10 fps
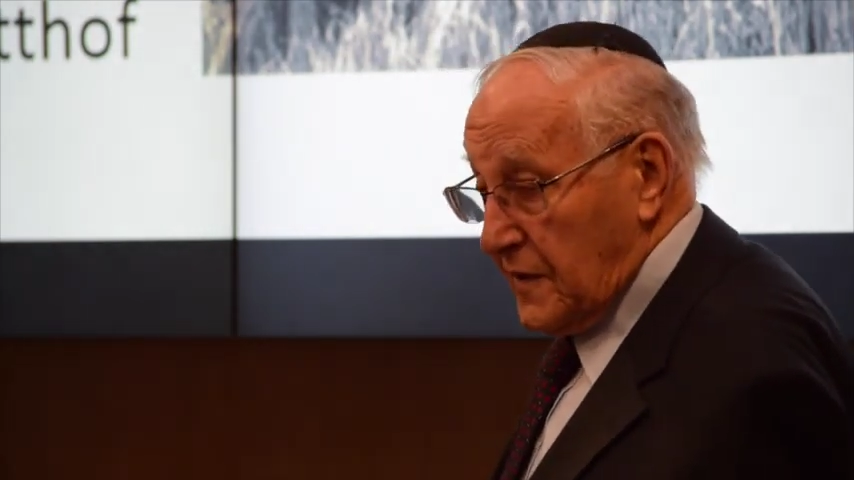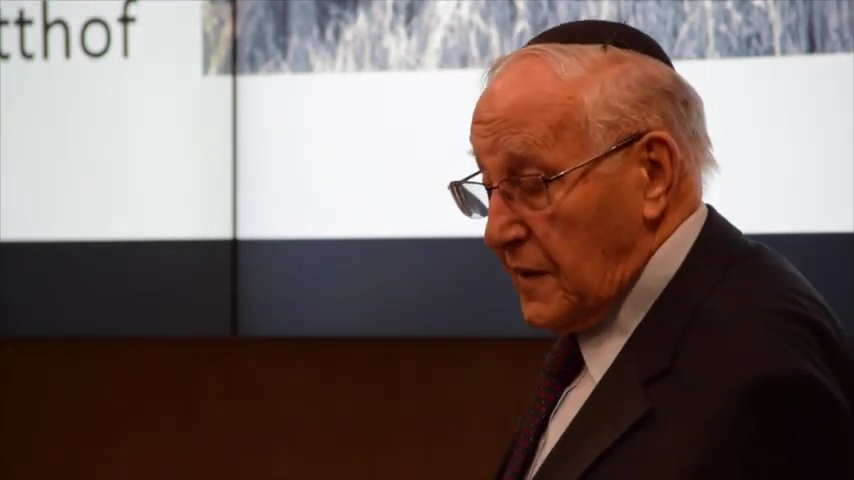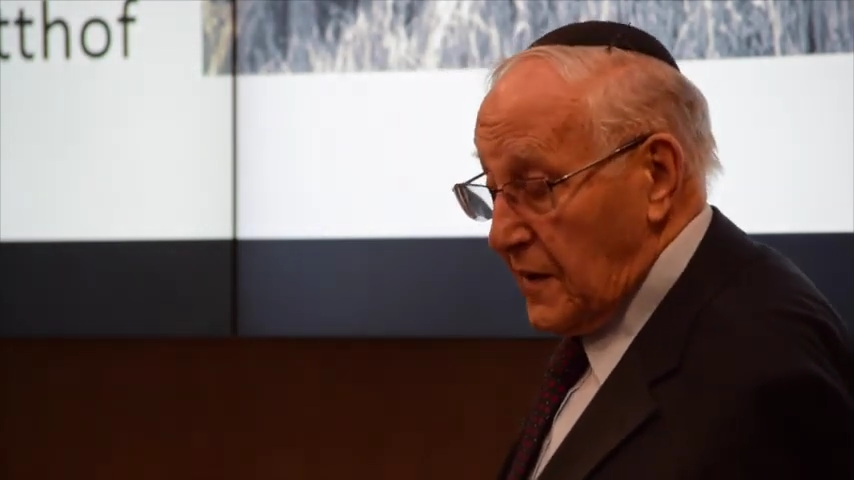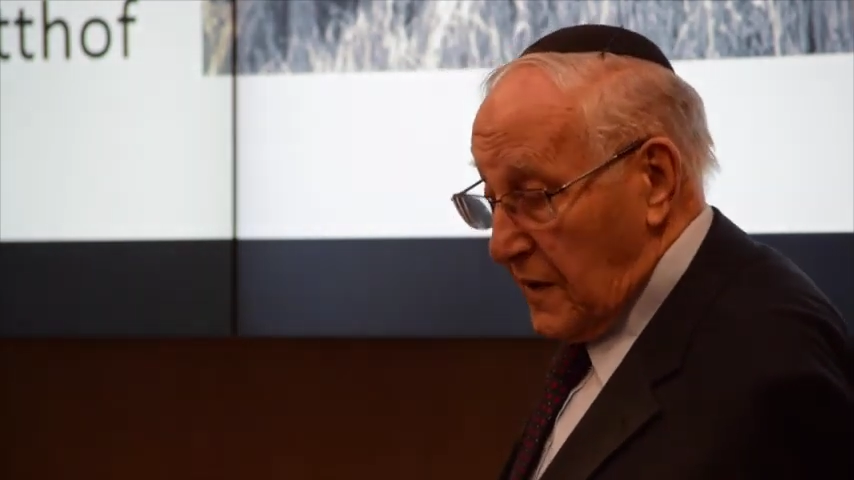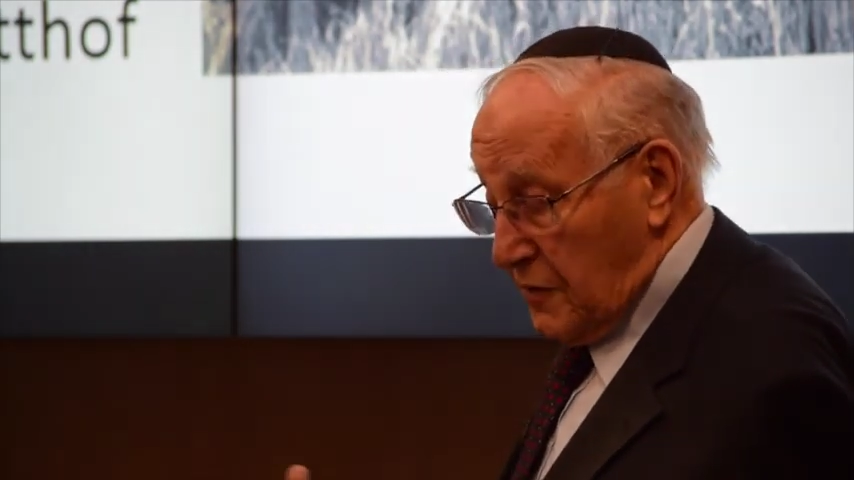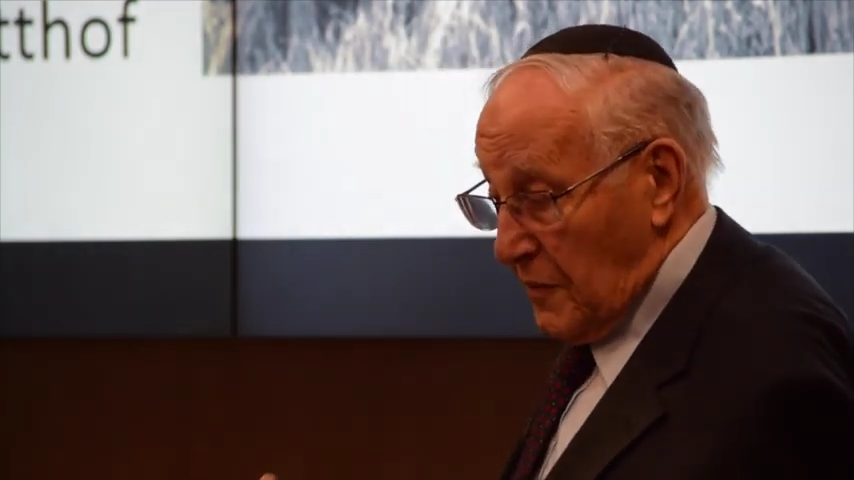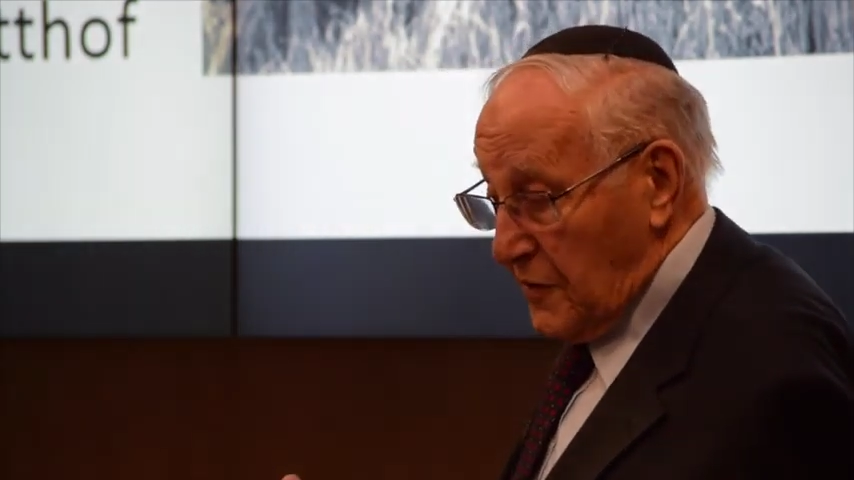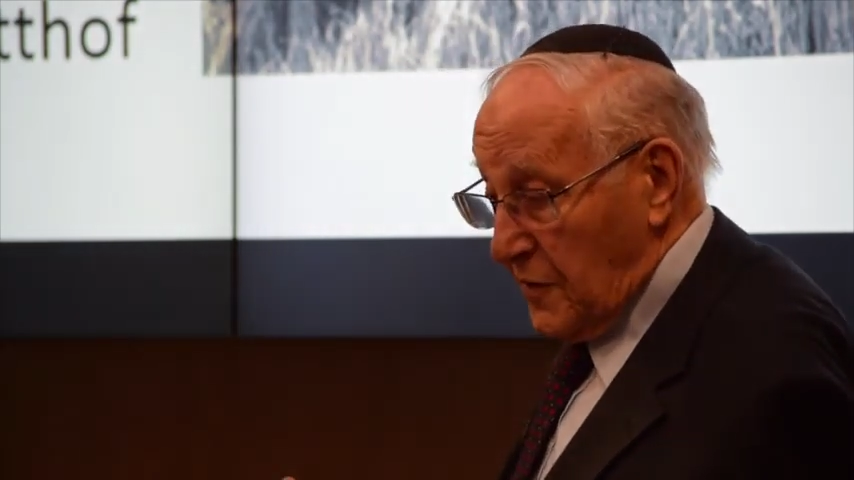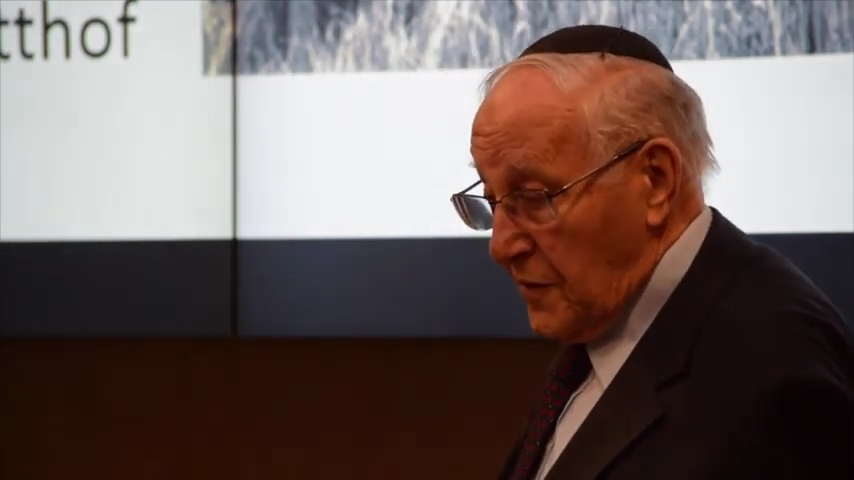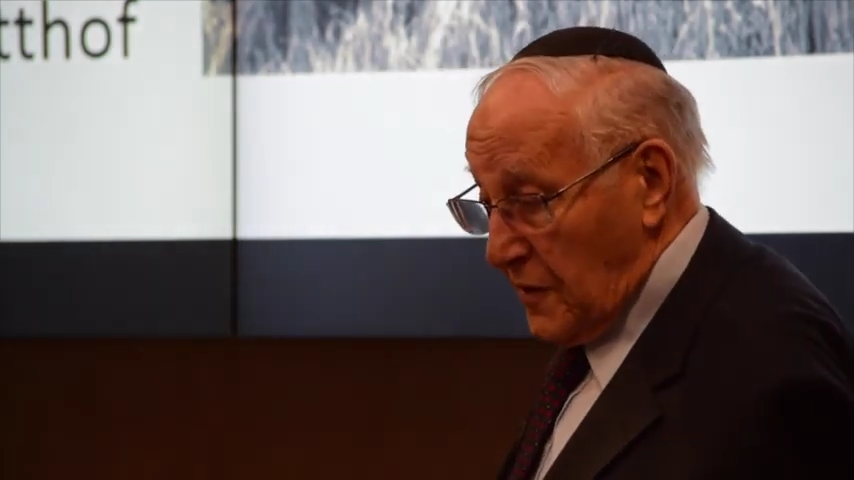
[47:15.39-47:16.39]
The
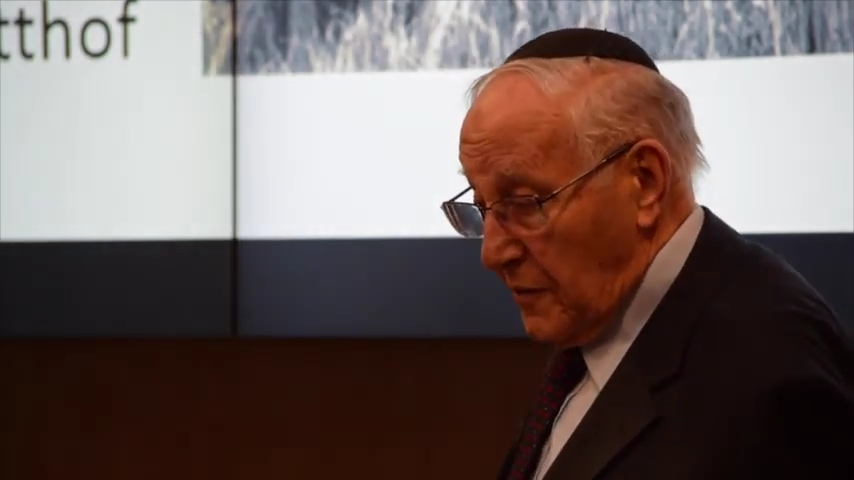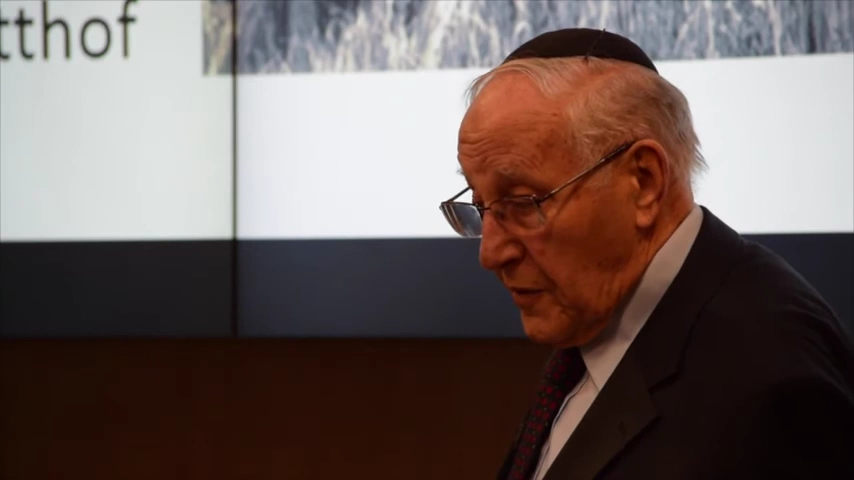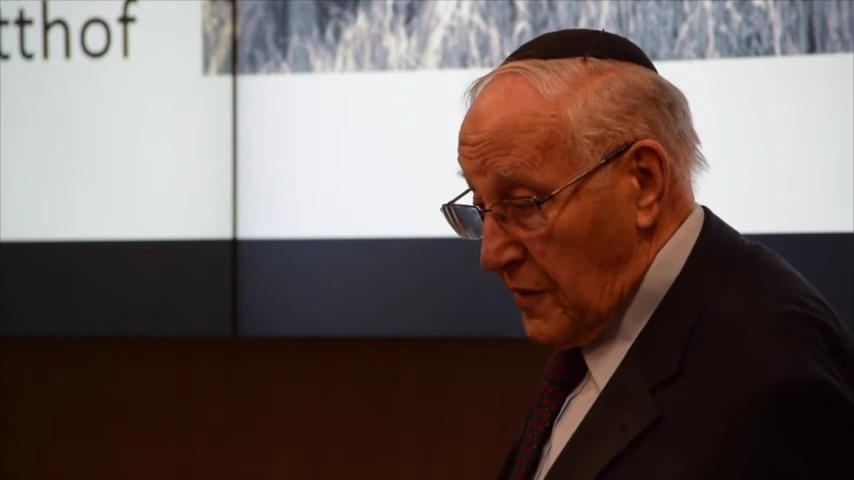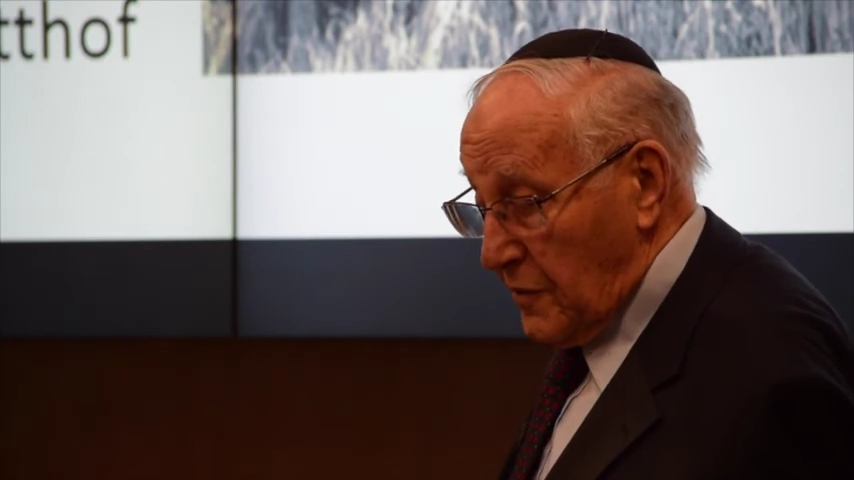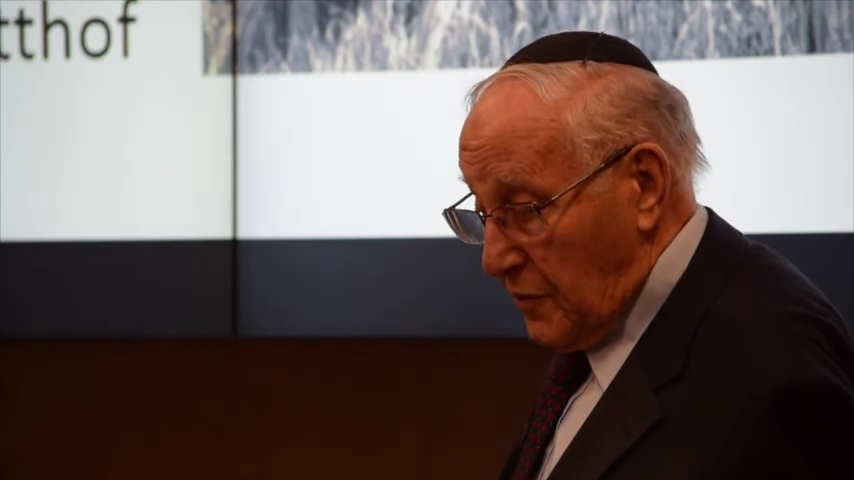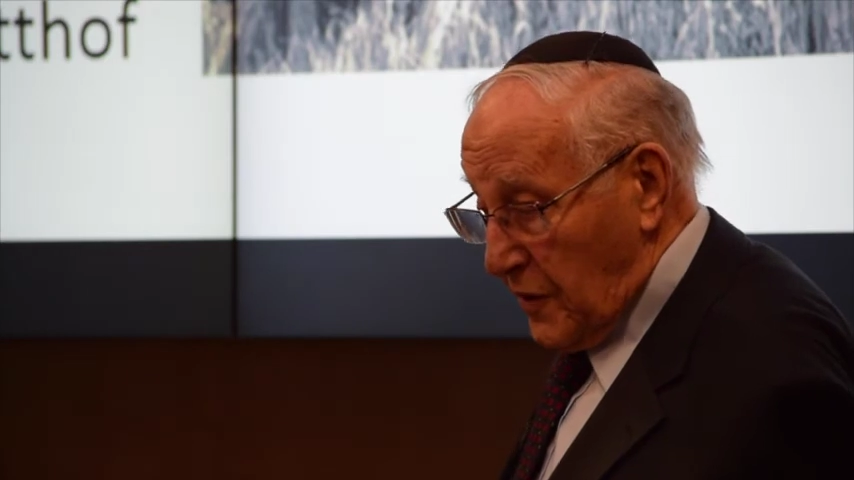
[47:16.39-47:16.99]
crematorium, although